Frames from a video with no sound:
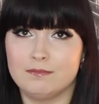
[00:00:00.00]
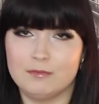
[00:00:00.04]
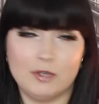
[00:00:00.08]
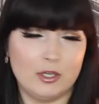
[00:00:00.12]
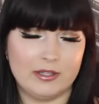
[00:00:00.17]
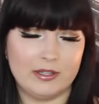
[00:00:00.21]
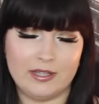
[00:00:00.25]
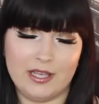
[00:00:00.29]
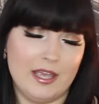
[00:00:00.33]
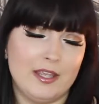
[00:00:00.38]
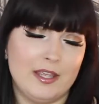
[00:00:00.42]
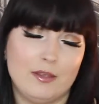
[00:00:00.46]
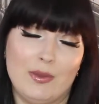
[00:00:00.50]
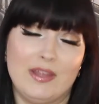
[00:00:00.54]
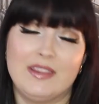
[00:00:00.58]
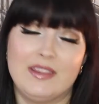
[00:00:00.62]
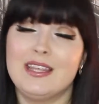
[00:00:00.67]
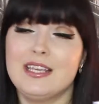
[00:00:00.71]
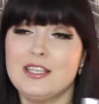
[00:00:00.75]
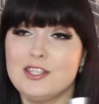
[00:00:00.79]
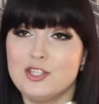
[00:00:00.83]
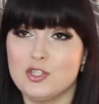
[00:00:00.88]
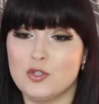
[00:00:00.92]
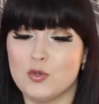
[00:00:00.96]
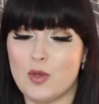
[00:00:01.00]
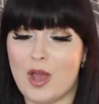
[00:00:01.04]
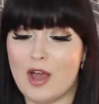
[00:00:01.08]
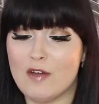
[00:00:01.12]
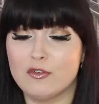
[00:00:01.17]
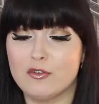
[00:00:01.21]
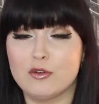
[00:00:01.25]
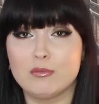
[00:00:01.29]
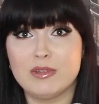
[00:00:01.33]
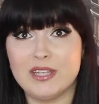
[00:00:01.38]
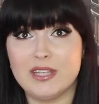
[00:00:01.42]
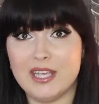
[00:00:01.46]
Anyway, these 2 are
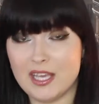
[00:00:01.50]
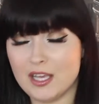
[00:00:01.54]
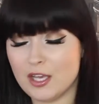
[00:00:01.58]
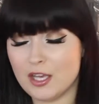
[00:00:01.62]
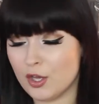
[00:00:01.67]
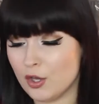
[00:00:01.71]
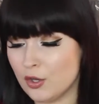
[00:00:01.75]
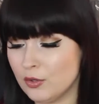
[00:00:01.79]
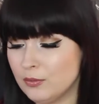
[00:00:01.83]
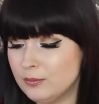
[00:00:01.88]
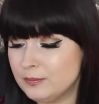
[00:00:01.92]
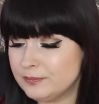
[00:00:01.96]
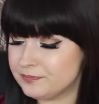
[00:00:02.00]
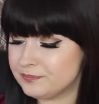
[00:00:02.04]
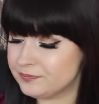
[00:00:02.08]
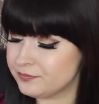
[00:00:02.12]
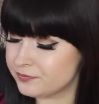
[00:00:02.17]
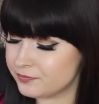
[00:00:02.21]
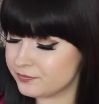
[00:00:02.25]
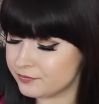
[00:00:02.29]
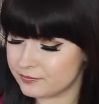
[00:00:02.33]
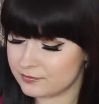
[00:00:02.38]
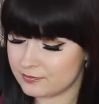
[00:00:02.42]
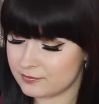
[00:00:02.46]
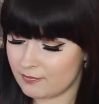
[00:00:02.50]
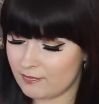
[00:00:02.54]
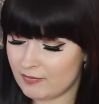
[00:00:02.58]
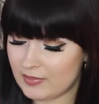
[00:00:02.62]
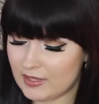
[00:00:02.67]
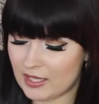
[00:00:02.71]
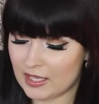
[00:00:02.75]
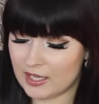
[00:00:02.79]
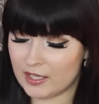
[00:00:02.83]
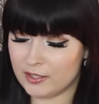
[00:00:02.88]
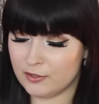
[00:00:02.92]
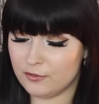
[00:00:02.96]
from Kiko,
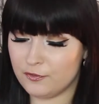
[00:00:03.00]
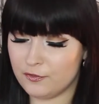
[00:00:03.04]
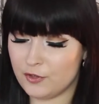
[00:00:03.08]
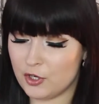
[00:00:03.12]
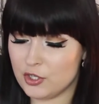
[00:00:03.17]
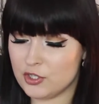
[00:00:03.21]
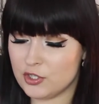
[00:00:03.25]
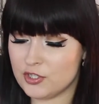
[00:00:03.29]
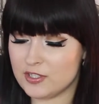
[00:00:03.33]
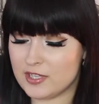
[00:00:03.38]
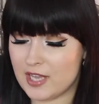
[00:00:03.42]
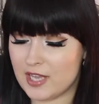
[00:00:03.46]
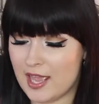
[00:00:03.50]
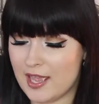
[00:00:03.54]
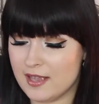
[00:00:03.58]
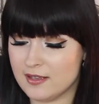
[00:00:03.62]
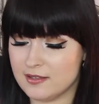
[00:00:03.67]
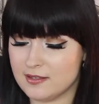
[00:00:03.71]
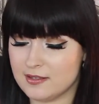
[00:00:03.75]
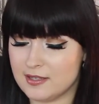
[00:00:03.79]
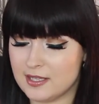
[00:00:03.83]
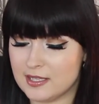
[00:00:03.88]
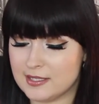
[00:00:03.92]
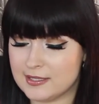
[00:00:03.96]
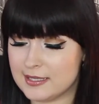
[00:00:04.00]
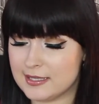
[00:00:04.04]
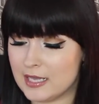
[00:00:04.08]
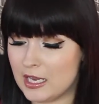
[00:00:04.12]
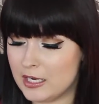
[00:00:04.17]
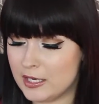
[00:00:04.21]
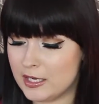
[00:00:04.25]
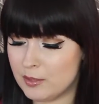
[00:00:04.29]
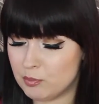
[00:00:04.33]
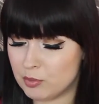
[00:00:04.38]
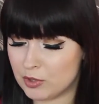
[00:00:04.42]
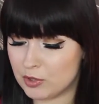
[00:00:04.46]
and first is this
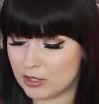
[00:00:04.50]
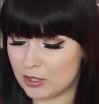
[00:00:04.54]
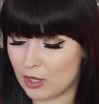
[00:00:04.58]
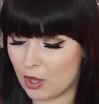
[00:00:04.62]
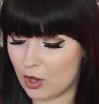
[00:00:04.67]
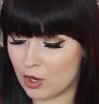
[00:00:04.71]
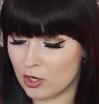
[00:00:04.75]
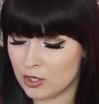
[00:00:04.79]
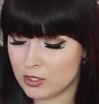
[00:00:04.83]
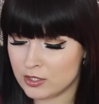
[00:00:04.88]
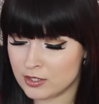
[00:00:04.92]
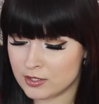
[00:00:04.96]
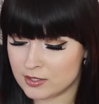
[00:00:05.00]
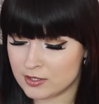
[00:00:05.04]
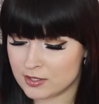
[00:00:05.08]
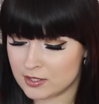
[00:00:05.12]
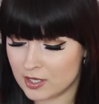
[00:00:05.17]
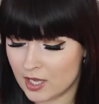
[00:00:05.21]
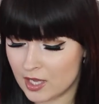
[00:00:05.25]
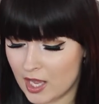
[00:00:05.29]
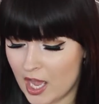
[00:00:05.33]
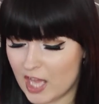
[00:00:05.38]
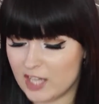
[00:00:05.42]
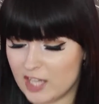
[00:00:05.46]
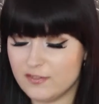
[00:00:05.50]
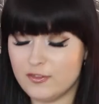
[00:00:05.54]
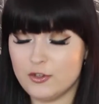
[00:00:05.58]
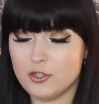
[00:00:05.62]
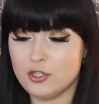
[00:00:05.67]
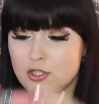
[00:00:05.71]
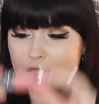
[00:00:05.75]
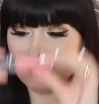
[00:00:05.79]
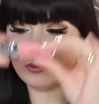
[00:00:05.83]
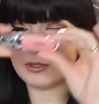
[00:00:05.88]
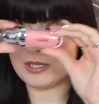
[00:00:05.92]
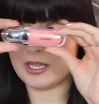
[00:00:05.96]
lip gloss. And
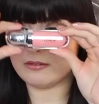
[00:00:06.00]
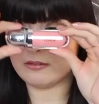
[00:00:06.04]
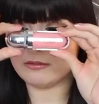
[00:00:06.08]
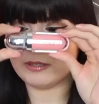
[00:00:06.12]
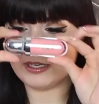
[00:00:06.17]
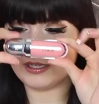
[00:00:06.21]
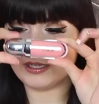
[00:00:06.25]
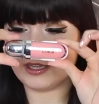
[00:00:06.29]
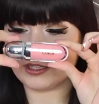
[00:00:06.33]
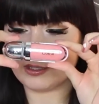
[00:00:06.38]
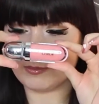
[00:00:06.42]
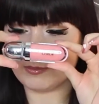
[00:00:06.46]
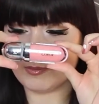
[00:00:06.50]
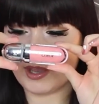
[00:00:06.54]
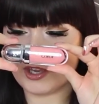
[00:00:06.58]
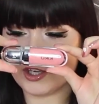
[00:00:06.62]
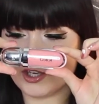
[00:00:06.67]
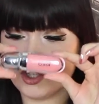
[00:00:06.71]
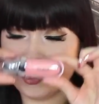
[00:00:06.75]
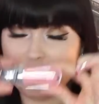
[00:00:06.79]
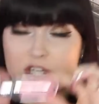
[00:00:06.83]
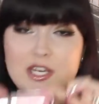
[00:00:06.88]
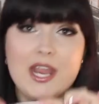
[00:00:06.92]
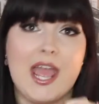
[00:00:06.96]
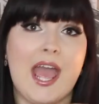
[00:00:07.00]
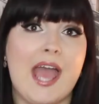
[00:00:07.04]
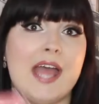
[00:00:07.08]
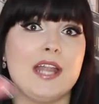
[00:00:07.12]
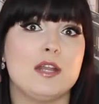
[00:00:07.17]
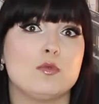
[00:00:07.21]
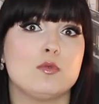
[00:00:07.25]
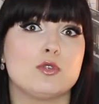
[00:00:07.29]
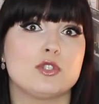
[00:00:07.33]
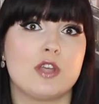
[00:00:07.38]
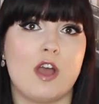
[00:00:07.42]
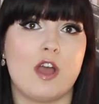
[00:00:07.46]
first of all, I really like the packaging,
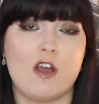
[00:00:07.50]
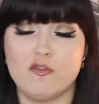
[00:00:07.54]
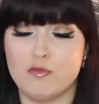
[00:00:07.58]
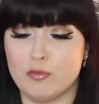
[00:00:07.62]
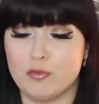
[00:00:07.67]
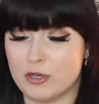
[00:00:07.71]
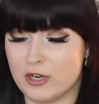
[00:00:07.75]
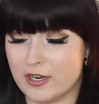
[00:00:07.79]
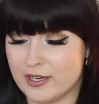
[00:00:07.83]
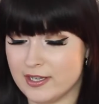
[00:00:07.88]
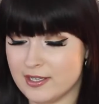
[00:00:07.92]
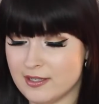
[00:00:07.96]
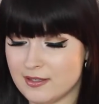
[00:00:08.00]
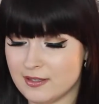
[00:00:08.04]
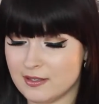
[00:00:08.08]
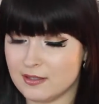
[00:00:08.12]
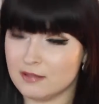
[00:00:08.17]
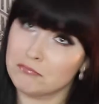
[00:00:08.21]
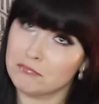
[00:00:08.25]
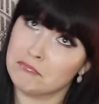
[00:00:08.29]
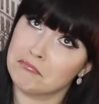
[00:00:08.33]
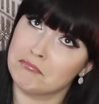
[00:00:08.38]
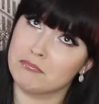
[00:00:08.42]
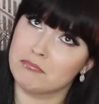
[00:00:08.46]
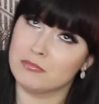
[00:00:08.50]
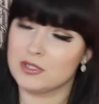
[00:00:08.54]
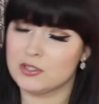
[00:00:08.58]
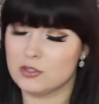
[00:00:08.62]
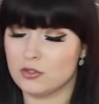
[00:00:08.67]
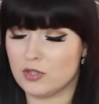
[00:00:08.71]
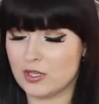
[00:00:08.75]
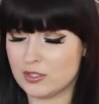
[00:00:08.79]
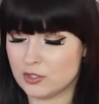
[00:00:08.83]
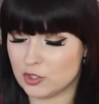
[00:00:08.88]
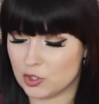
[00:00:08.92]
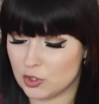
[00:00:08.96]
and it was half price,
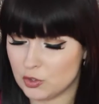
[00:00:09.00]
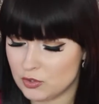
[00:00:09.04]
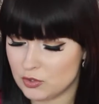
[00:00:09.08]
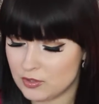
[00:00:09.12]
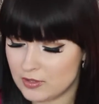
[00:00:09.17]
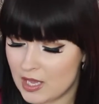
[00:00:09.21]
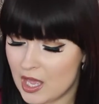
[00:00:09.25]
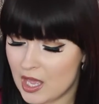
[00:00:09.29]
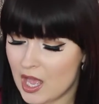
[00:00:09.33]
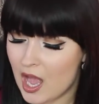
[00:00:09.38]
so that's good.